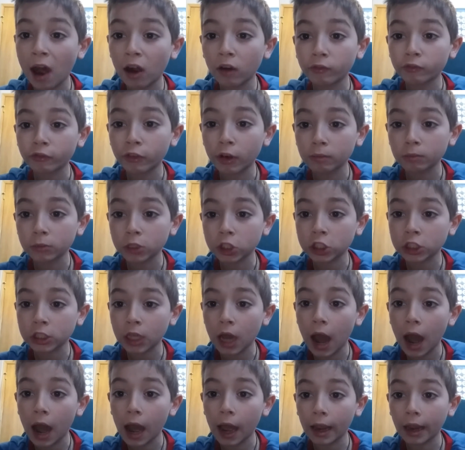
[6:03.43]
down from the
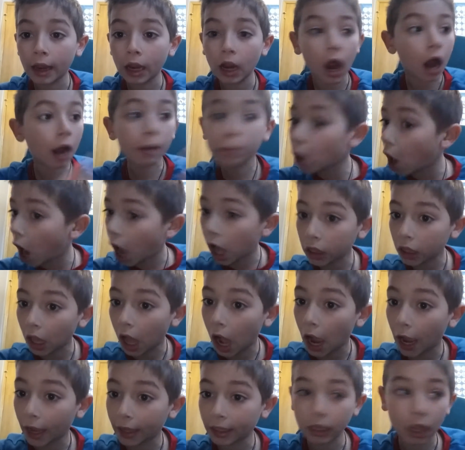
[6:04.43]
sky. I'm not
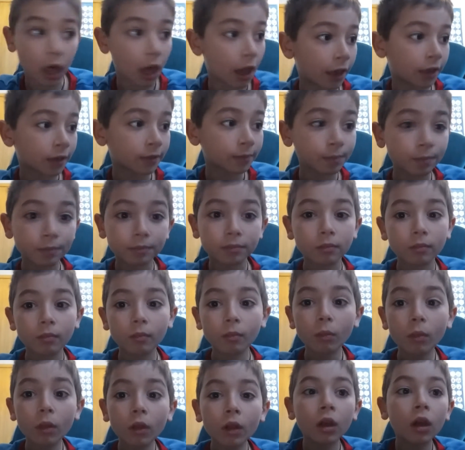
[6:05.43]
lying. Like,
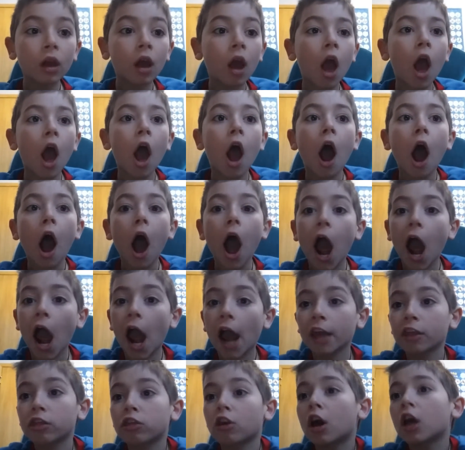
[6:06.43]

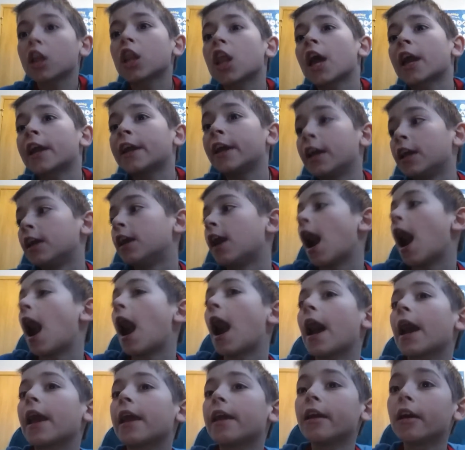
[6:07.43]
I thought, like, a
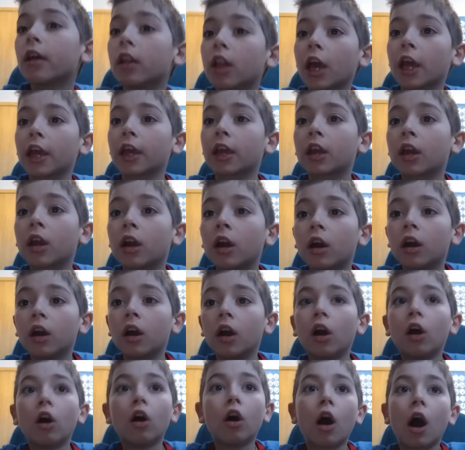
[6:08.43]
guy, like,
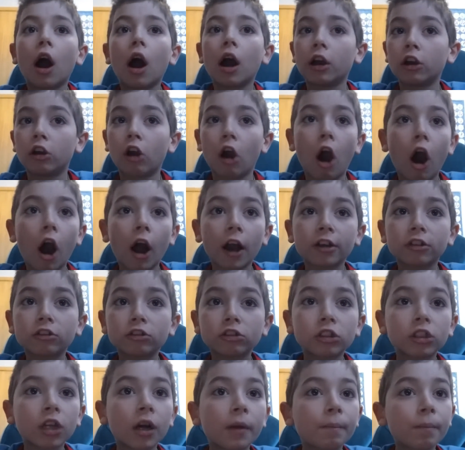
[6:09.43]
a god
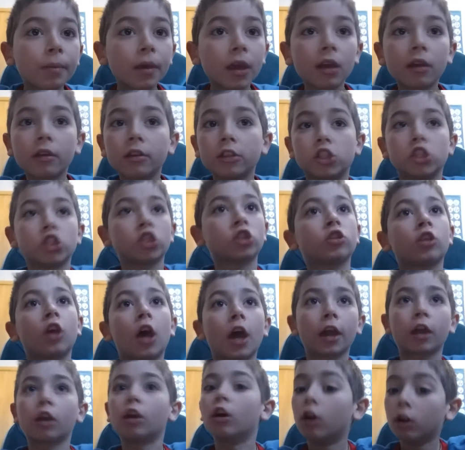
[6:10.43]
or something, just
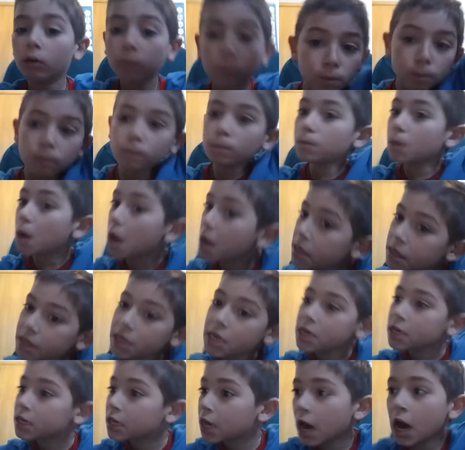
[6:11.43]
like,
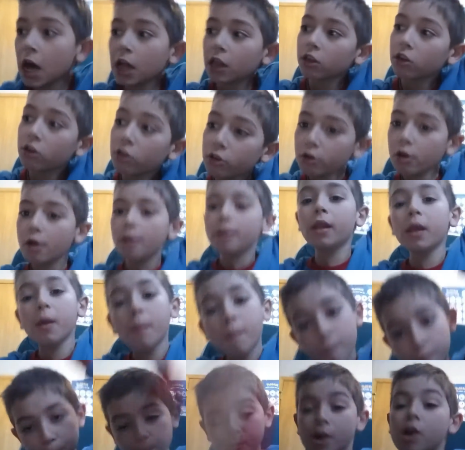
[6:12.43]
money, color, and
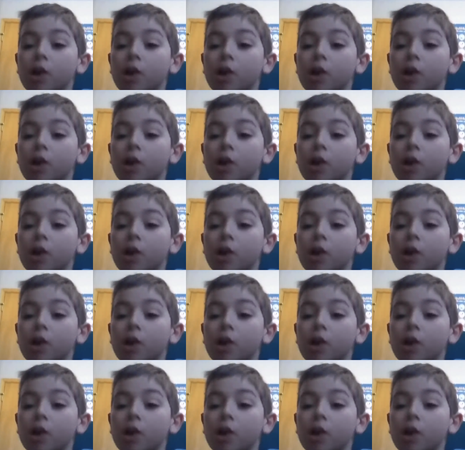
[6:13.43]
then